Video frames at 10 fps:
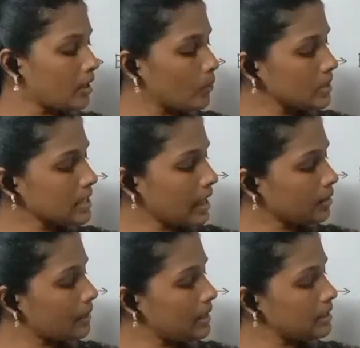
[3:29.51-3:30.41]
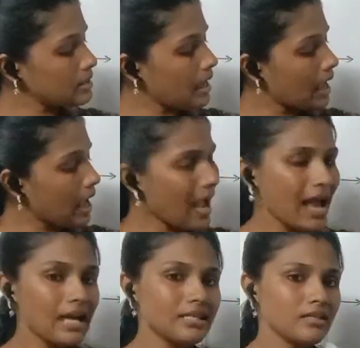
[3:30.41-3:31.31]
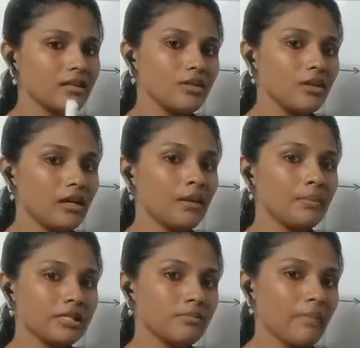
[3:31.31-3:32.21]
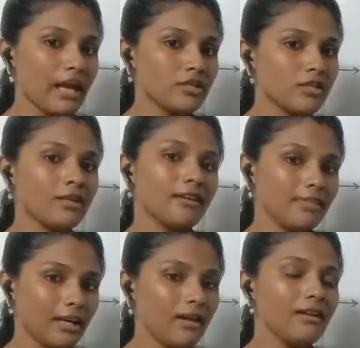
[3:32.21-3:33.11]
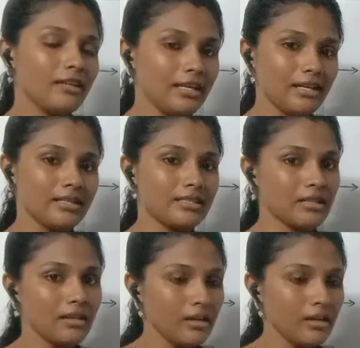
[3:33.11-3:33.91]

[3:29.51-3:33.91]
which animal has mismatched the ears.